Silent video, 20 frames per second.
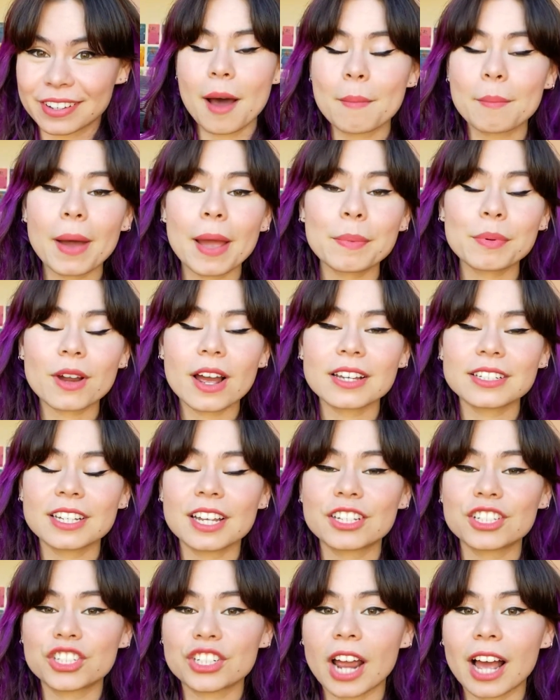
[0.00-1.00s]
My
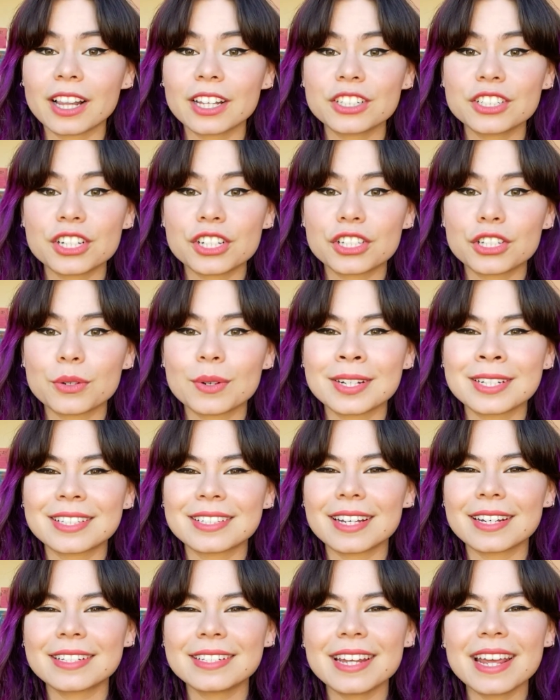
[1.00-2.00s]
process challenges students
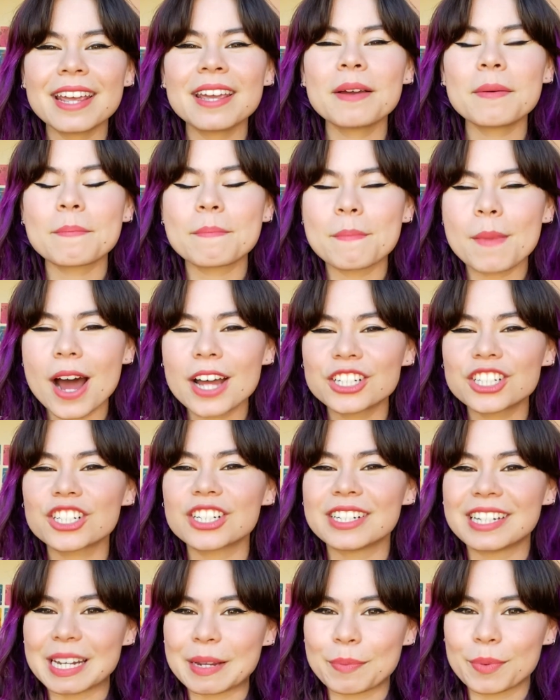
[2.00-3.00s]
to dig
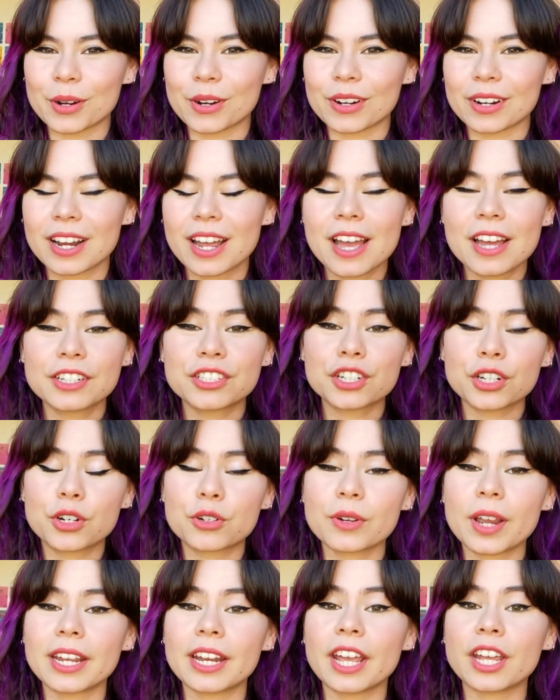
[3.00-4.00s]
much deeper to
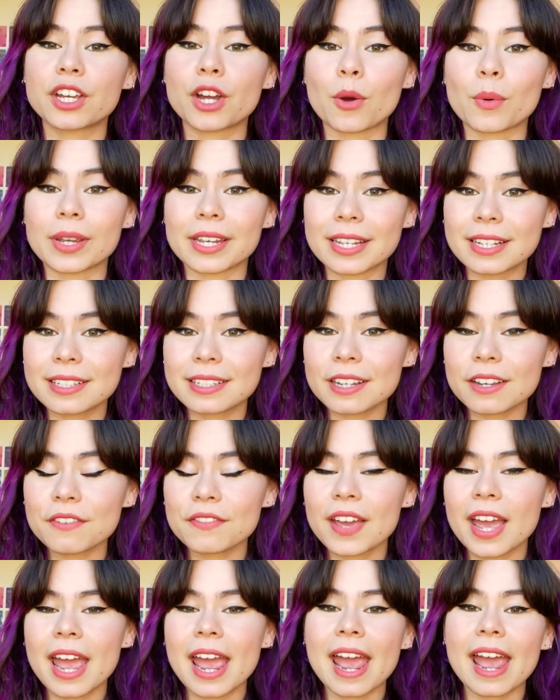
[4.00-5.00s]
create a cohesive
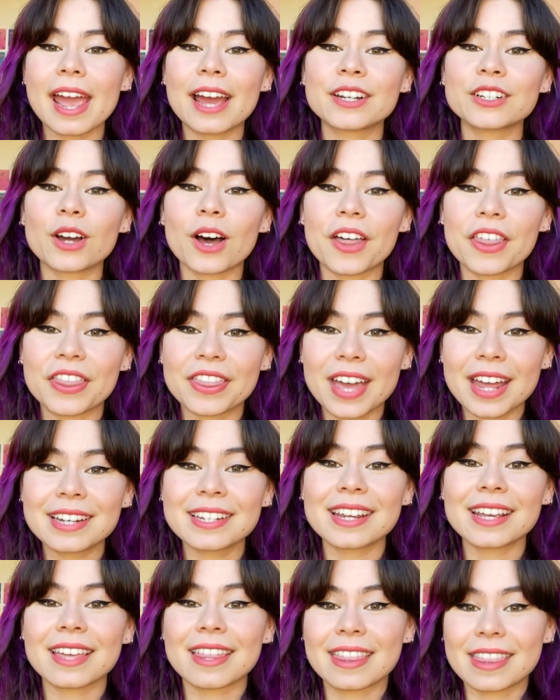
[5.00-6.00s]
and
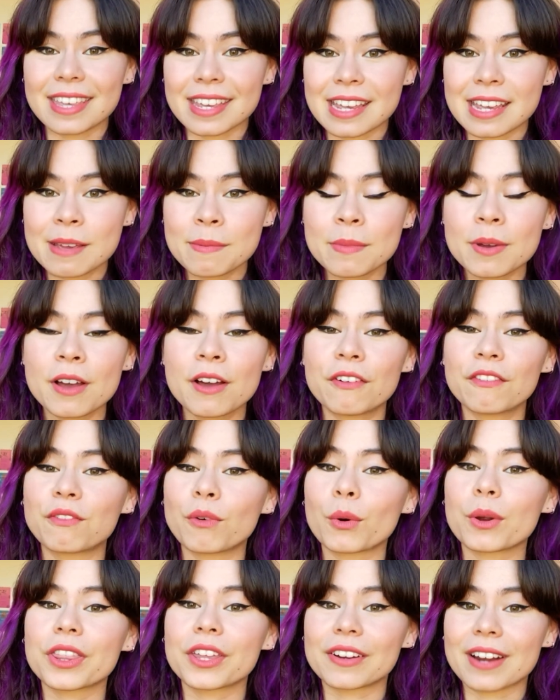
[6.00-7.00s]
authentic theme
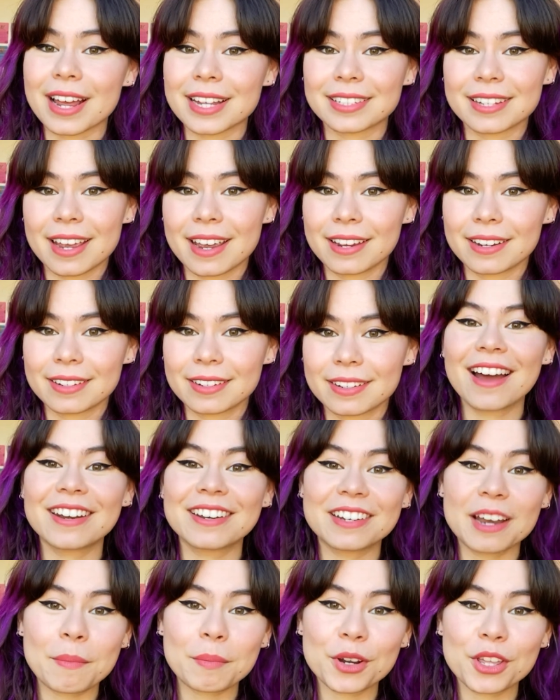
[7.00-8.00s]
for their essay.
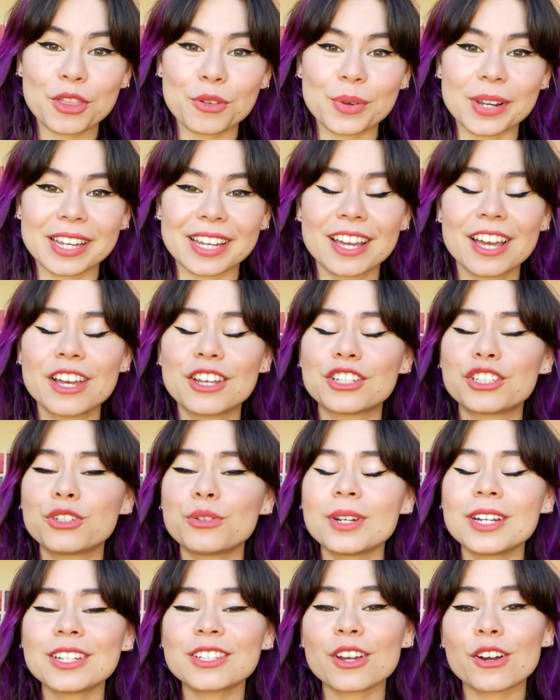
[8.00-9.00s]
Number three,
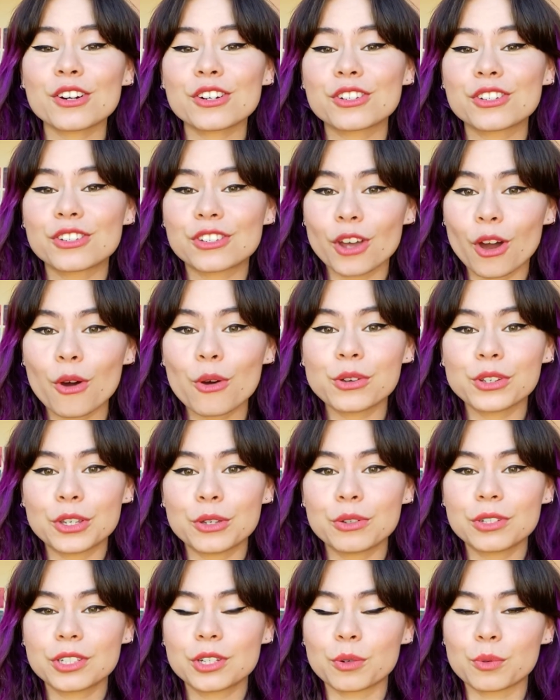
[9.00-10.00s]
students are so
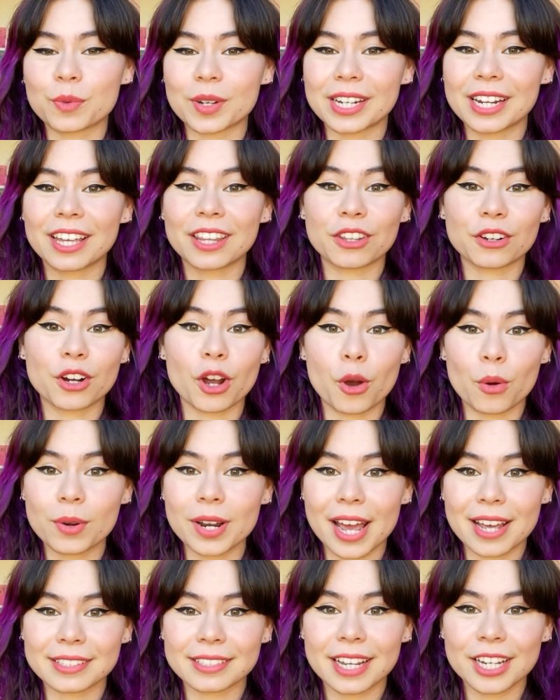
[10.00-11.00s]
used to reading their own
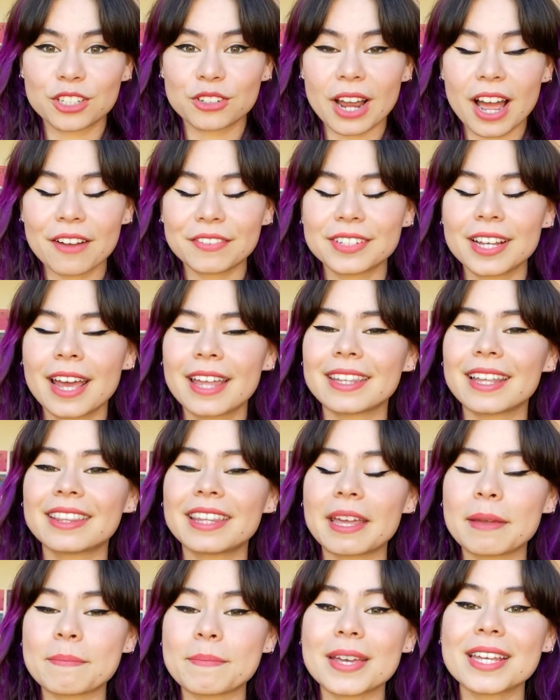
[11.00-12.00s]
essay draft that
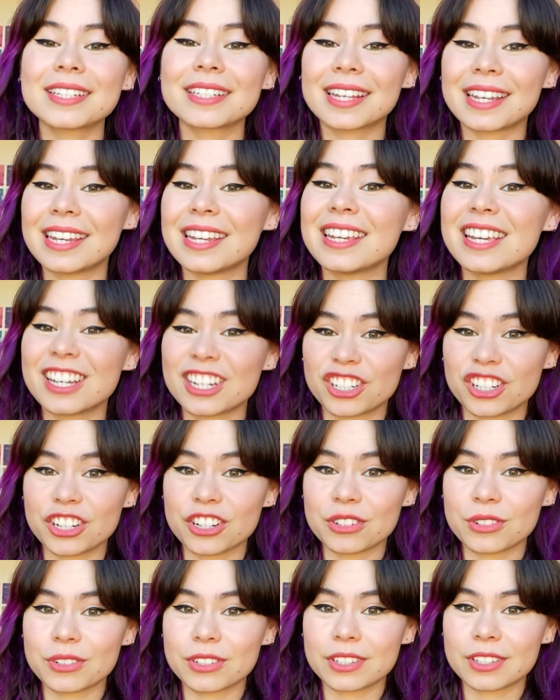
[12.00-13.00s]
they miss key
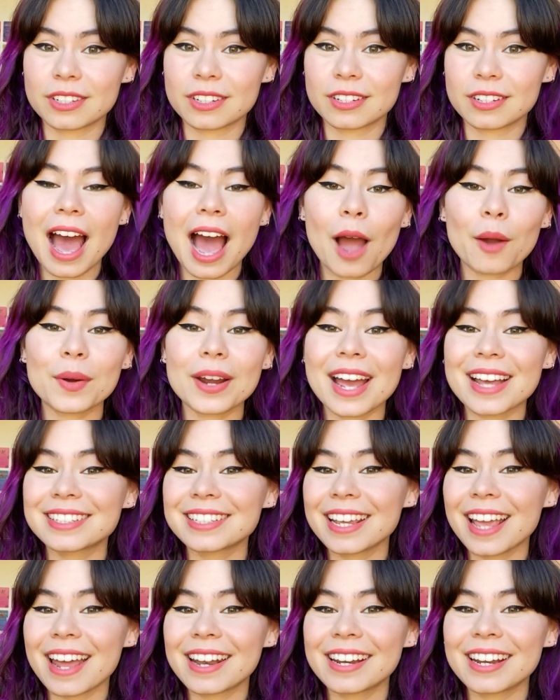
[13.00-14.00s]
issues. Our
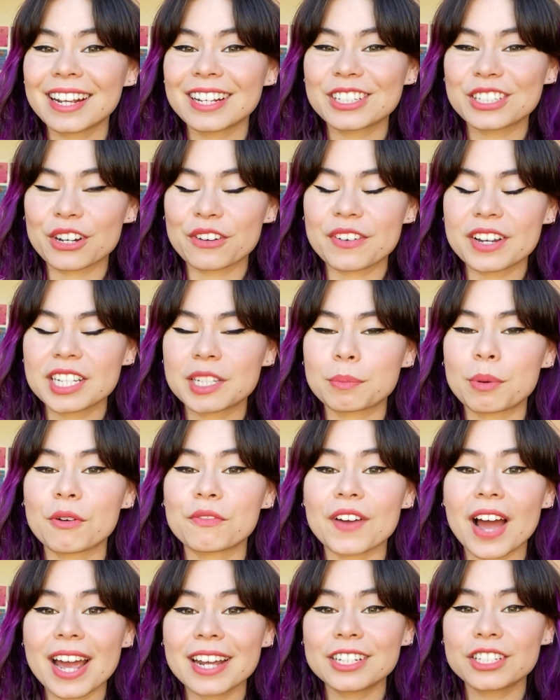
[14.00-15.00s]
essay editing service
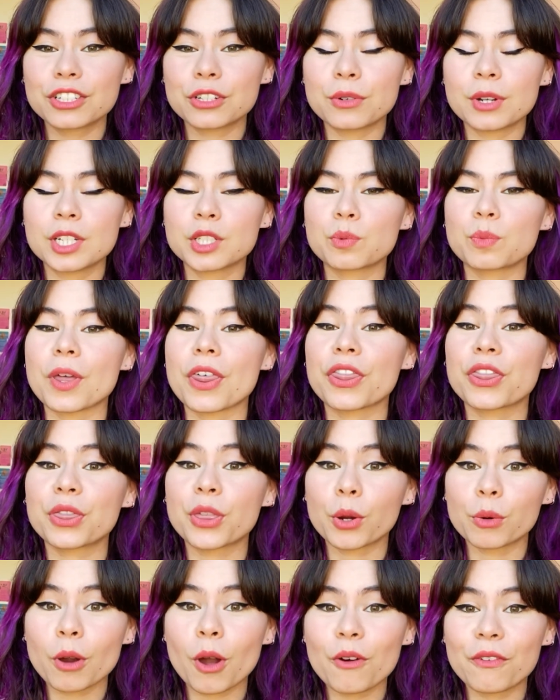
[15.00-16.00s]
provides students with
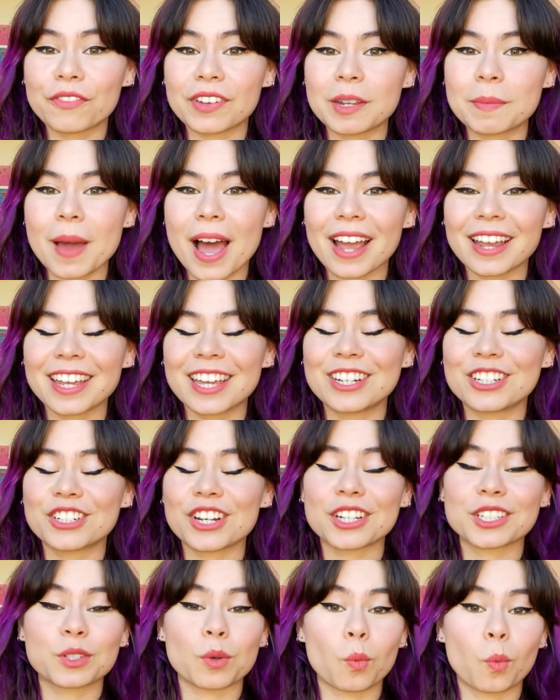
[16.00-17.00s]
thorough feedback in
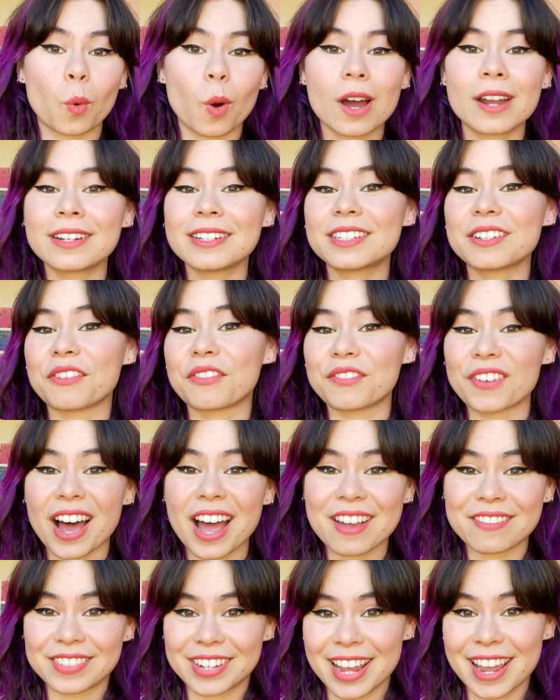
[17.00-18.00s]
just one to
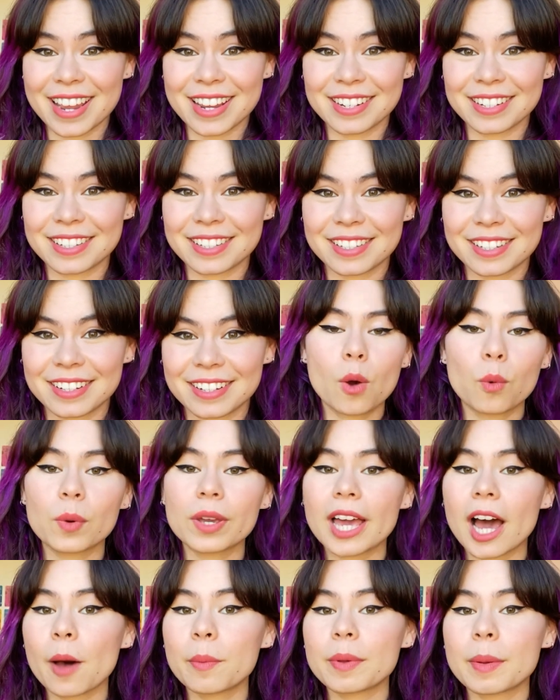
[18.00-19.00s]
five days. We
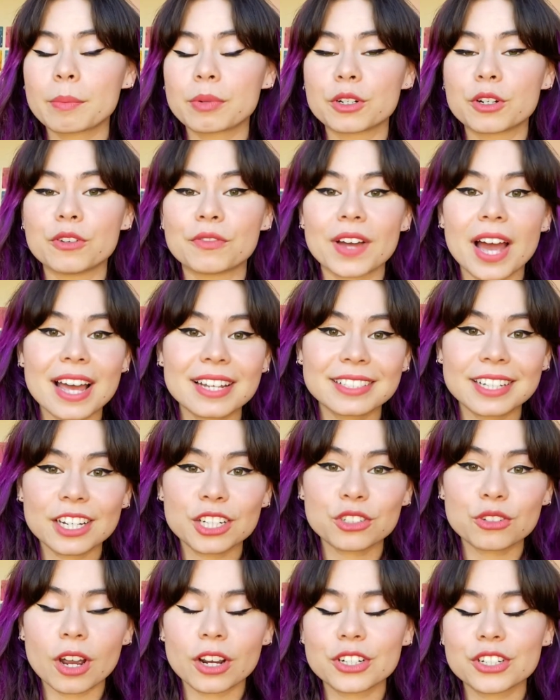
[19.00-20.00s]
help improve essay
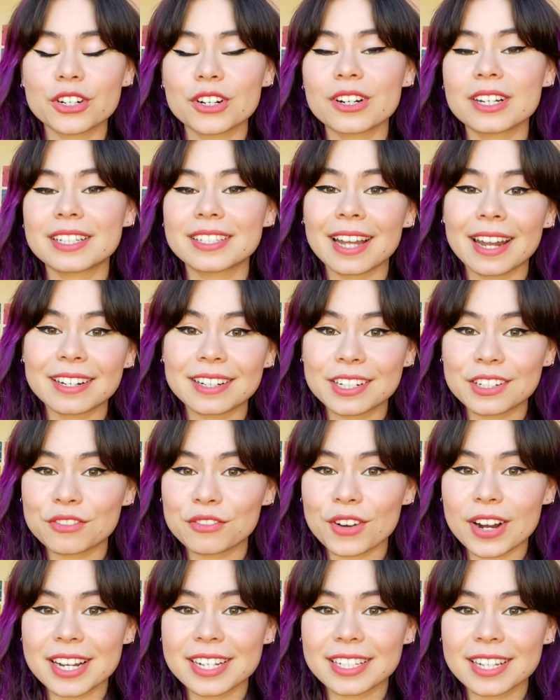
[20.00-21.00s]
structure, sentence
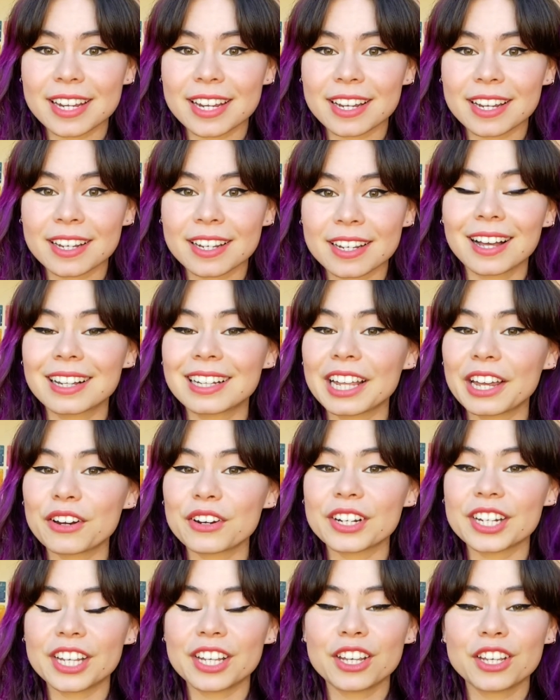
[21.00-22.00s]
phrasing,
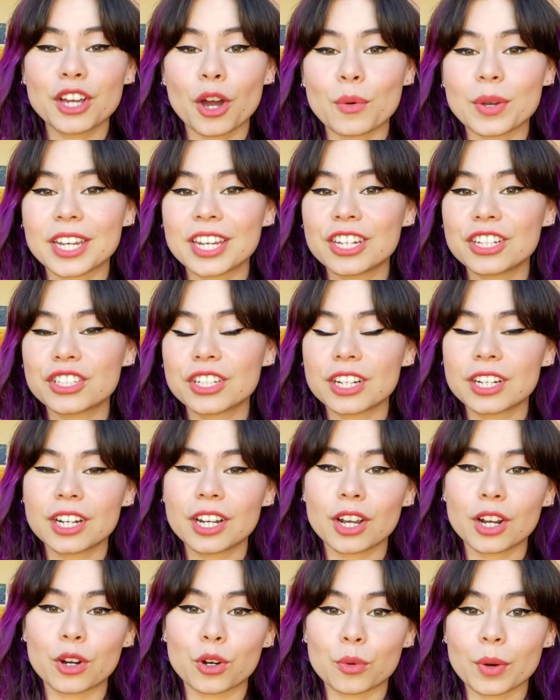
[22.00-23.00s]
clarity,
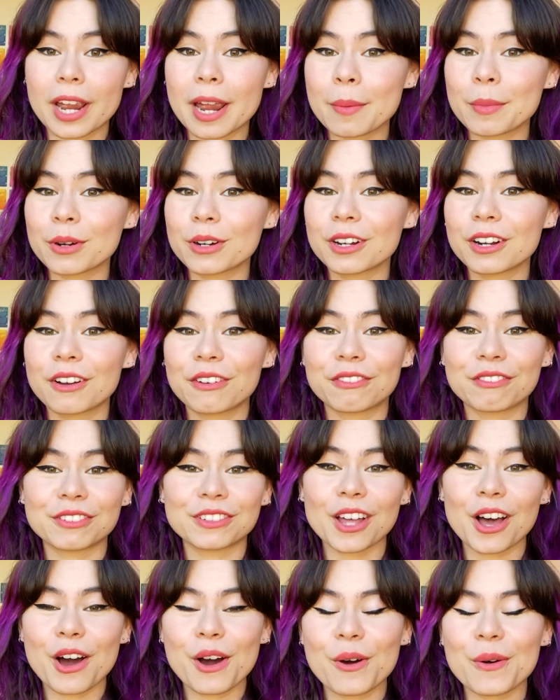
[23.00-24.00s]
cohesion, grammar,
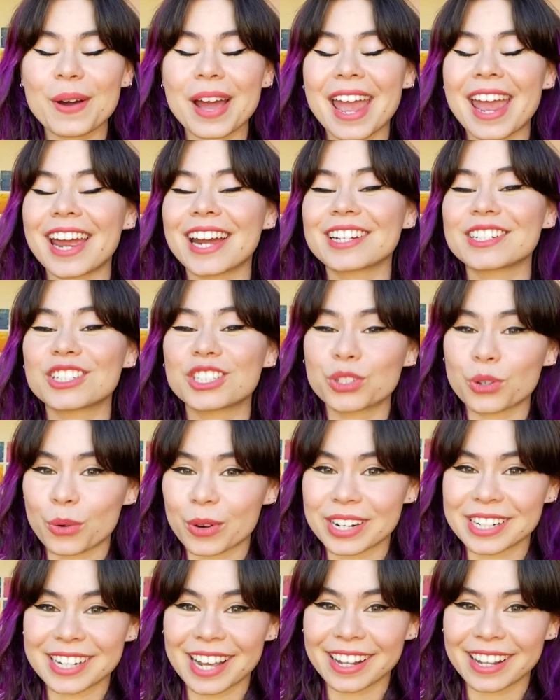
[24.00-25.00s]
flow, and
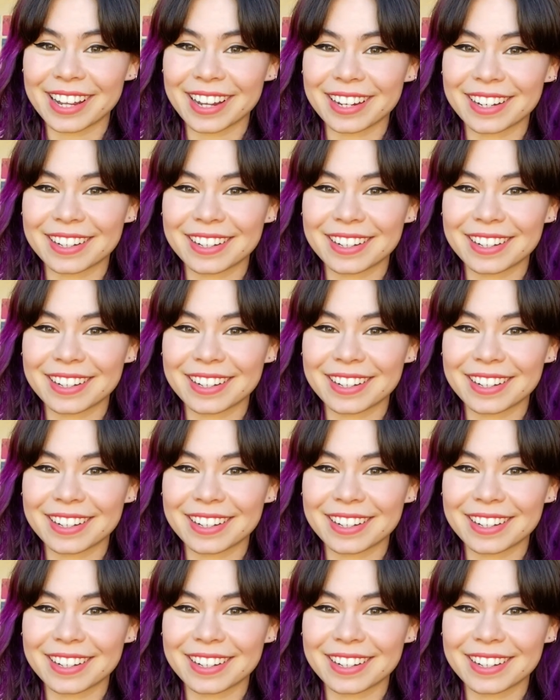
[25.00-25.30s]
storytelling.